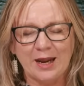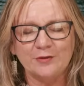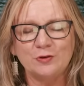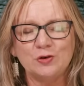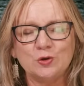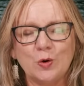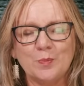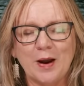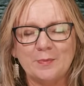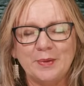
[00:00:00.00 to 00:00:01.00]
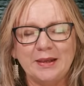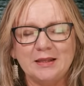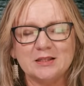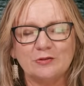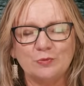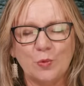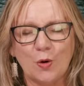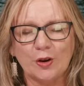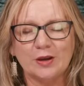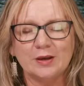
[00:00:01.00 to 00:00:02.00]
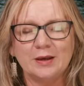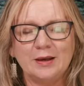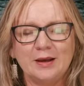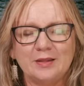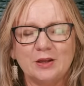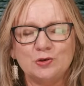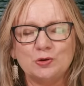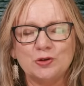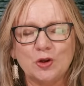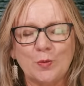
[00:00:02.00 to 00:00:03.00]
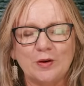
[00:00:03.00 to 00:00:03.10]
And if you do it by means of work, then do so.